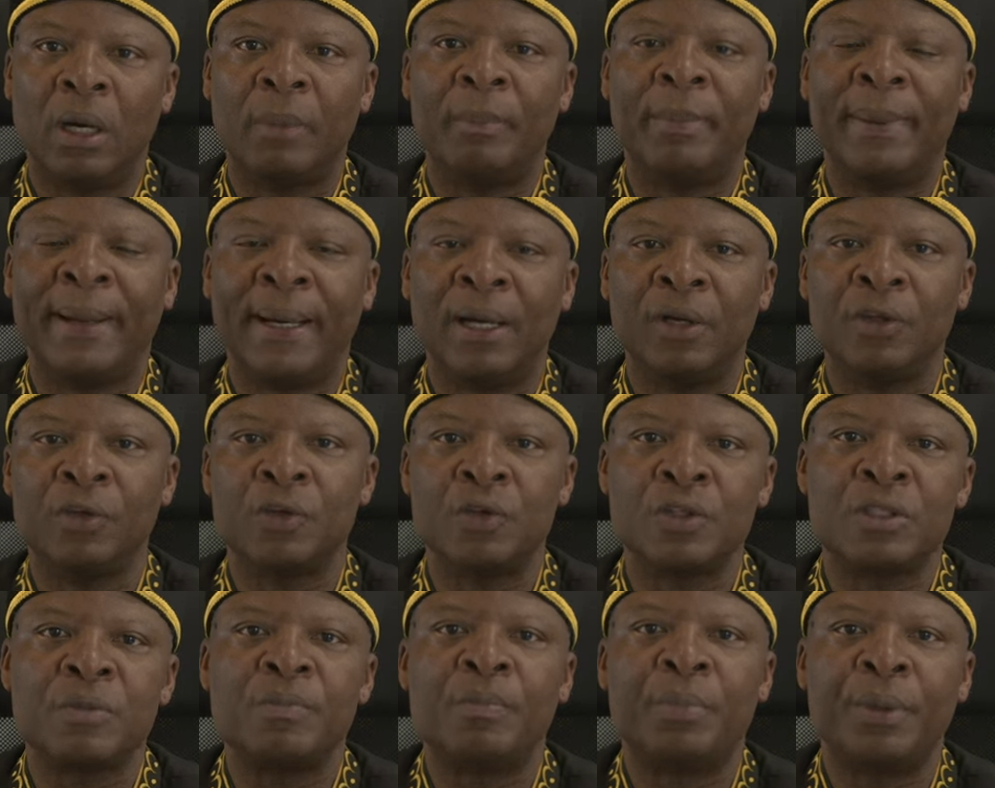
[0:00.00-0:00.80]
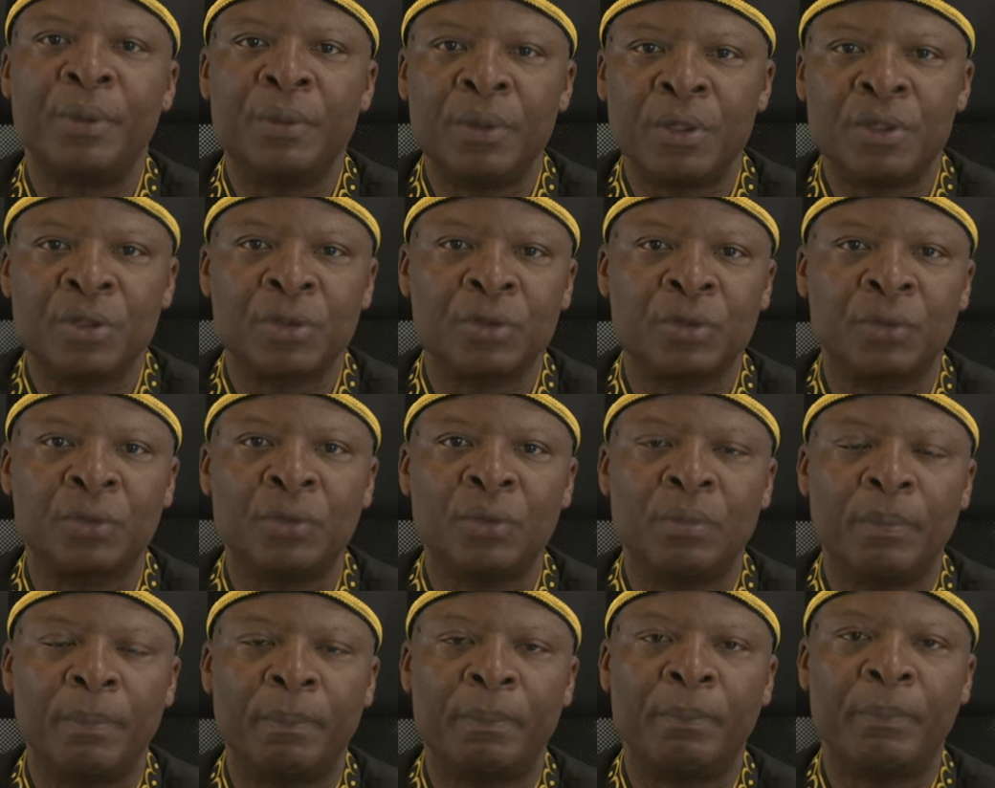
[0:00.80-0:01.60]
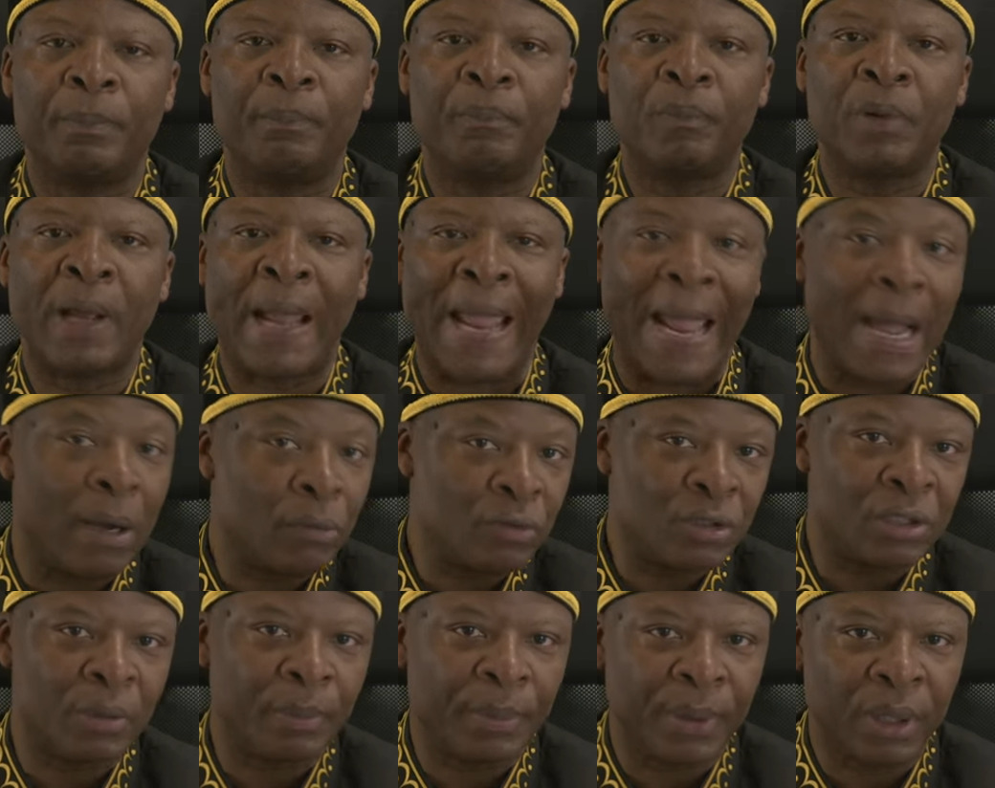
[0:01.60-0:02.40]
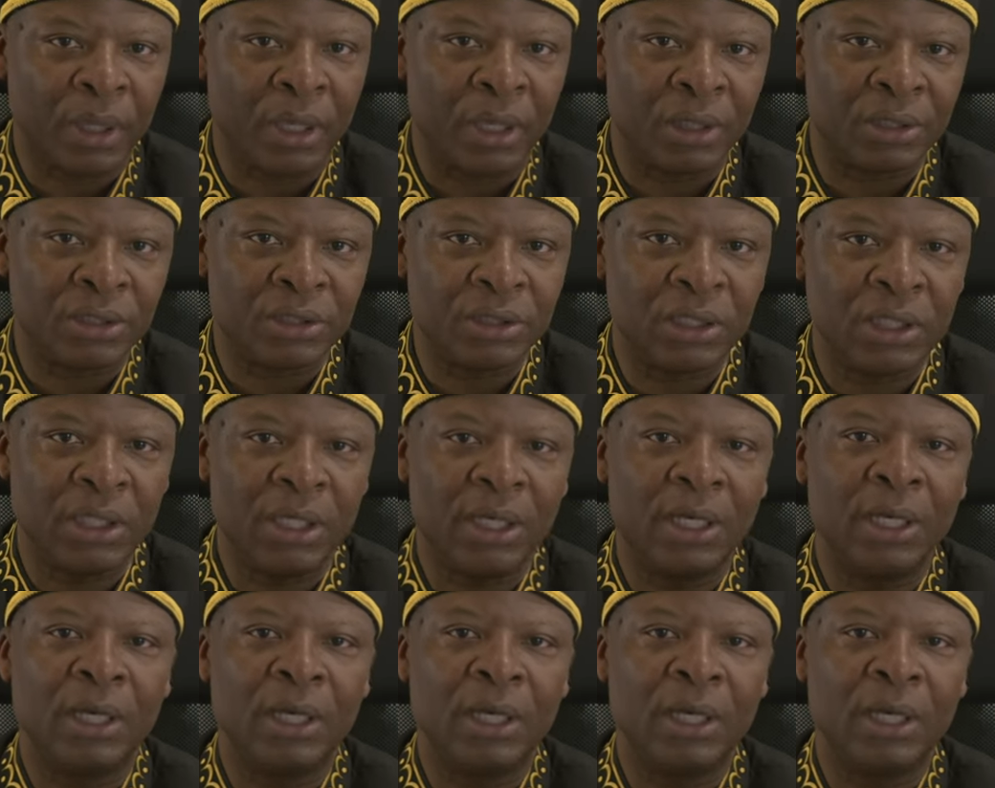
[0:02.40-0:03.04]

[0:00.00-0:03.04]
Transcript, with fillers: about your spiritual counterparts.